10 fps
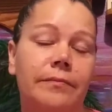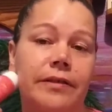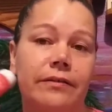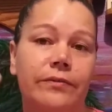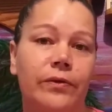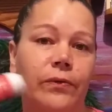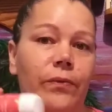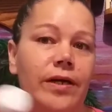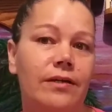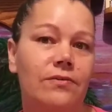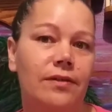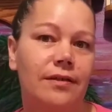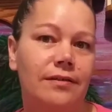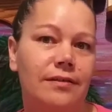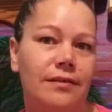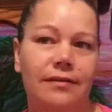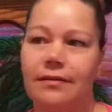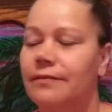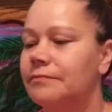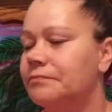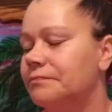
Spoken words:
I've been on the road way too long today.